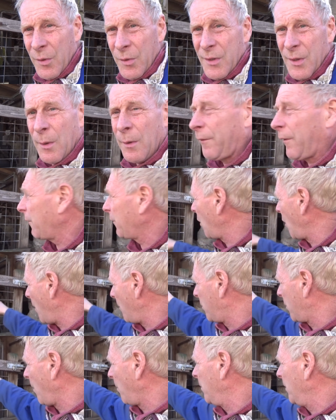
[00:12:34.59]
So if I've got a
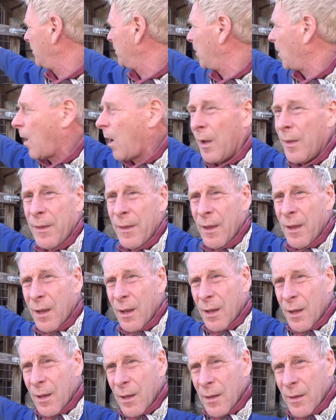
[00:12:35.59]
problem with one,
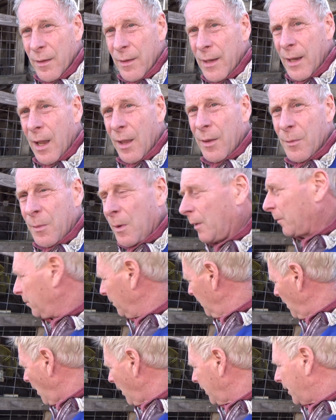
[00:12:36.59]
the other
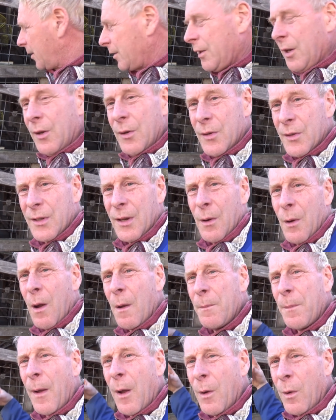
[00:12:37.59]
one I can use. So
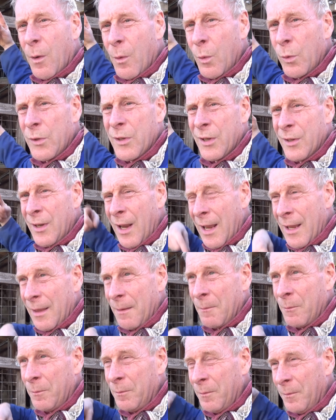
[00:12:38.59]
I alternate
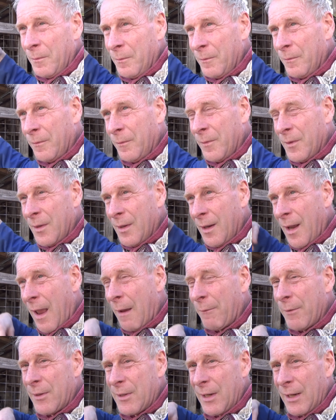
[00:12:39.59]
them
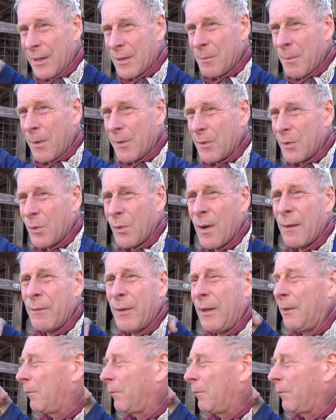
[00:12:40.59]
every 6 months or every